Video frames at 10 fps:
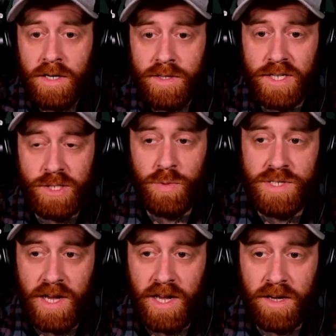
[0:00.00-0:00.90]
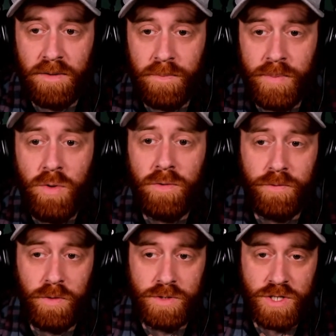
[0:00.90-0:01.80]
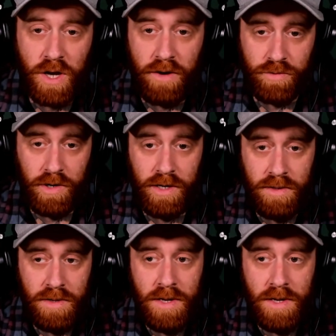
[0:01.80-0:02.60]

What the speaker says: This was a beautiful discovery